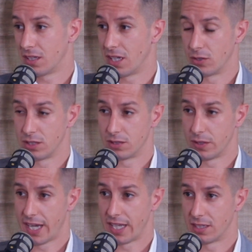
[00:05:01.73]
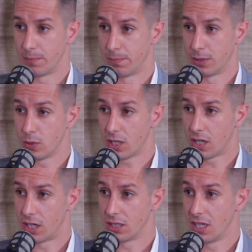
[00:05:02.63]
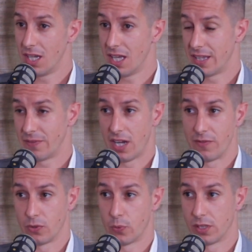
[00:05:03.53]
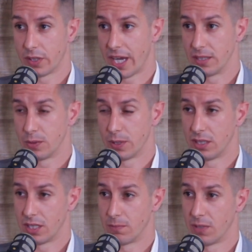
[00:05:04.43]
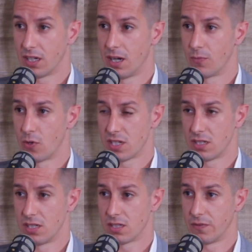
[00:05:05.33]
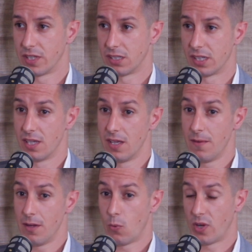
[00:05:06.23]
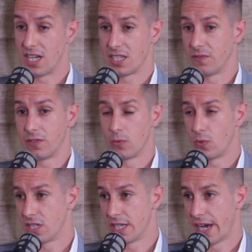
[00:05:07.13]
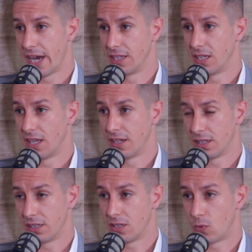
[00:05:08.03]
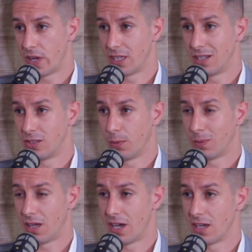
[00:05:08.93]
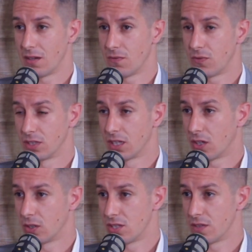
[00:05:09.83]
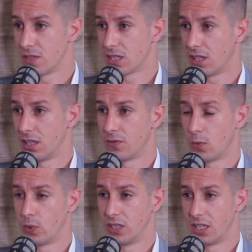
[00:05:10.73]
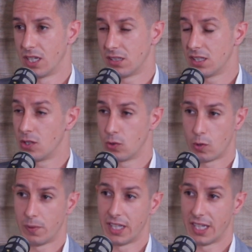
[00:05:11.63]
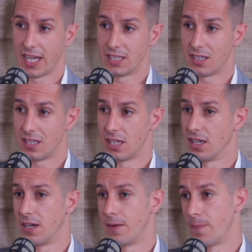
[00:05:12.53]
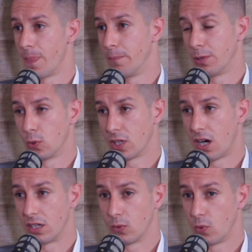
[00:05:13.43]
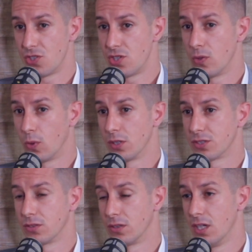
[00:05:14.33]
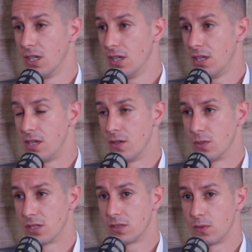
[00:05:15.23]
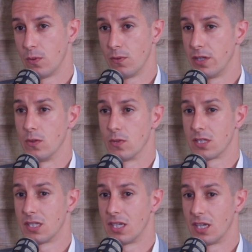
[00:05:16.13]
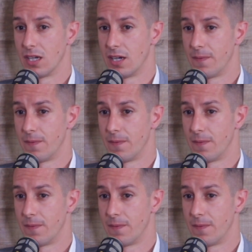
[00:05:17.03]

in order to get the blue card, they would have to relocate to Italy and become residents of Italy. Whereas if you reside in Italy already and you apply for the Codice Fiscale from within Italy, you normally get the blue card, which you also use to use the